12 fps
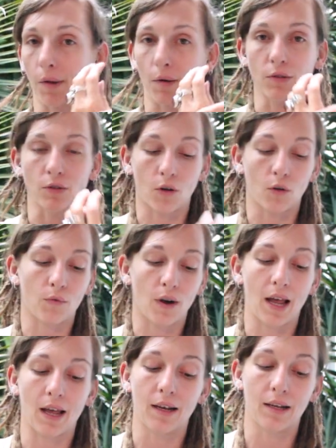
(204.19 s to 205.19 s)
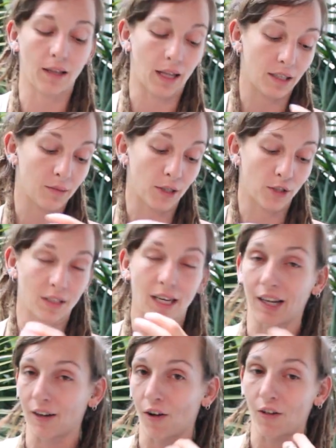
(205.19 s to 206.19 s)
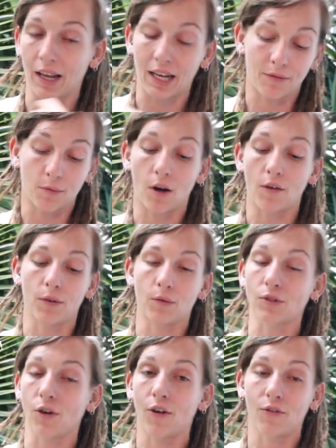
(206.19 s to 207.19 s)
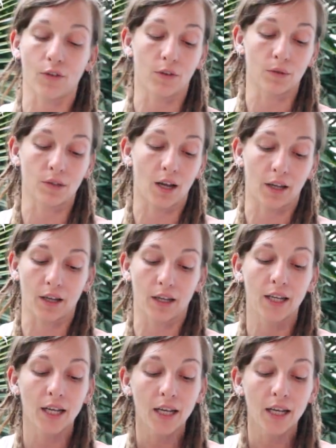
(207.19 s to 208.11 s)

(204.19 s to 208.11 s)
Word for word: I was all red, like especially taking all eight of them off. It was awful. It was not good.